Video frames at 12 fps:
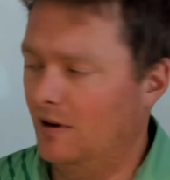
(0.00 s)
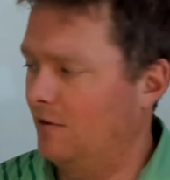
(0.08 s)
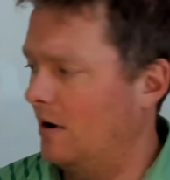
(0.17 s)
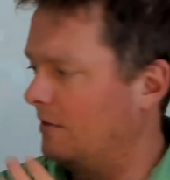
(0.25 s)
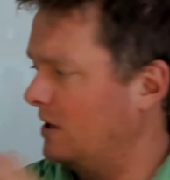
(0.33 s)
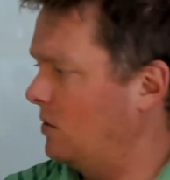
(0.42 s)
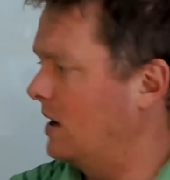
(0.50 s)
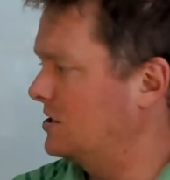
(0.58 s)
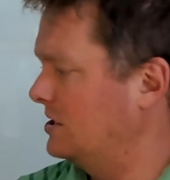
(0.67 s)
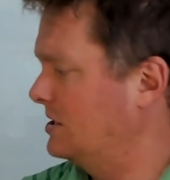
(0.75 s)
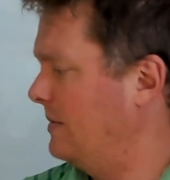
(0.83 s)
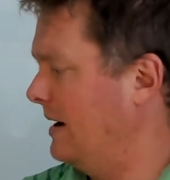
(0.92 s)
If you have any
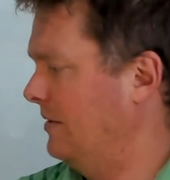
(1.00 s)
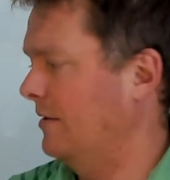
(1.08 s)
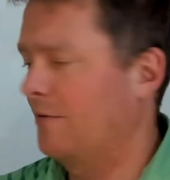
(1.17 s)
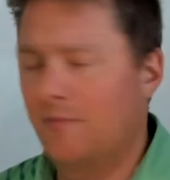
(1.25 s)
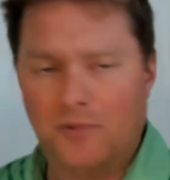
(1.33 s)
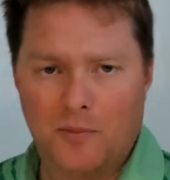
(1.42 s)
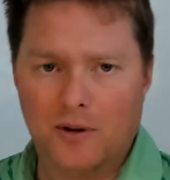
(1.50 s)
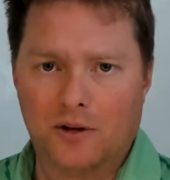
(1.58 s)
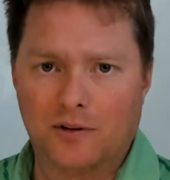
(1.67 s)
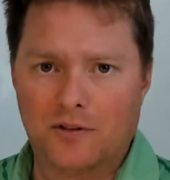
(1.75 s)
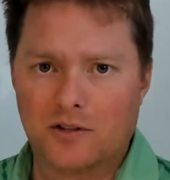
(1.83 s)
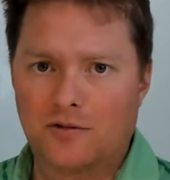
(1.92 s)
questions about the
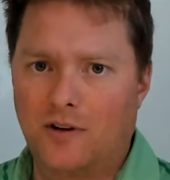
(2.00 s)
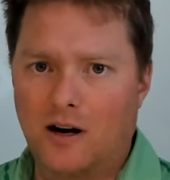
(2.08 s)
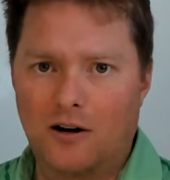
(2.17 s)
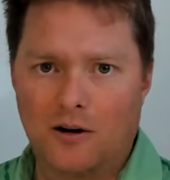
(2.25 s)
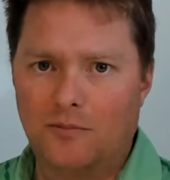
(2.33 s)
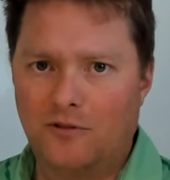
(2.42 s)
build of this firearm,